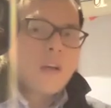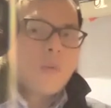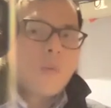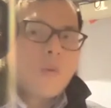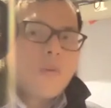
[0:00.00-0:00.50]

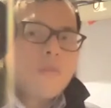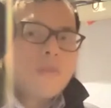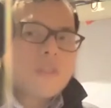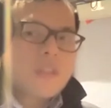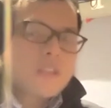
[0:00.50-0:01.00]
what
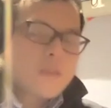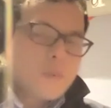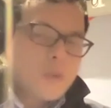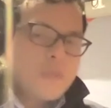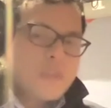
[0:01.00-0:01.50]
would you say is a
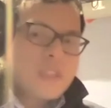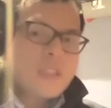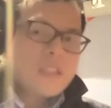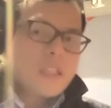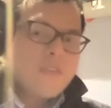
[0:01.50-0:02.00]
movie
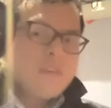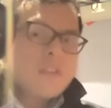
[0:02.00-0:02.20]
scene, TV